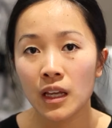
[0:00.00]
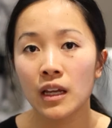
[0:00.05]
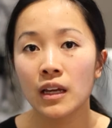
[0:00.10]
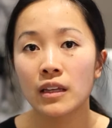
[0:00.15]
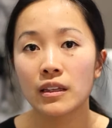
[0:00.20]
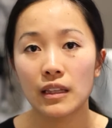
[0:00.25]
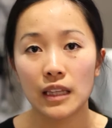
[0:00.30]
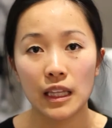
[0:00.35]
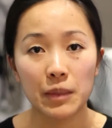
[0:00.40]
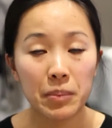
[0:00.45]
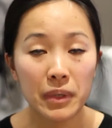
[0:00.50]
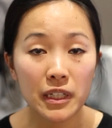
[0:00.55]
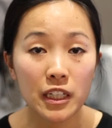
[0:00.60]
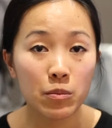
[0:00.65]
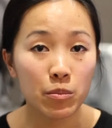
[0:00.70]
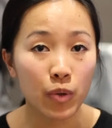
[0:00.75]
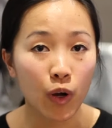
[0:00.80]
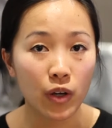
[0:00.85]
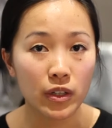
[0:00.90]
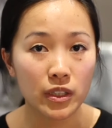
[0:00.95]
The lipid
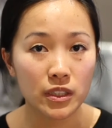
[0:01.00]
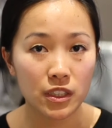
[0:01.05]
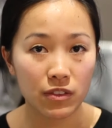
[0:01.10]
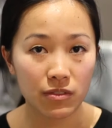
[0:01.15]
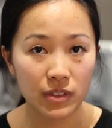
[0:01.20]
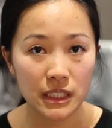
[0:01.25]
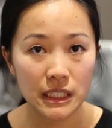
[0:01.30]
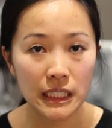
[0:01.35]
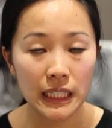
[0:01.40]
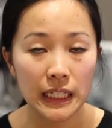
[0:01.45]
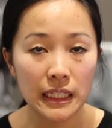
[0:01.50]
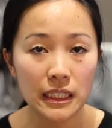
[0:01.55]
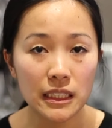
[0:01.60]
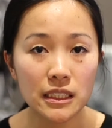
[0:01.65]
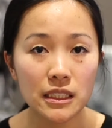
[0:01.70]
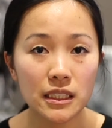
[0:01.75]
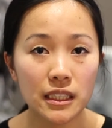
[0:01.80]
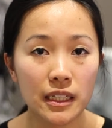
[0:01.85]
component of the tears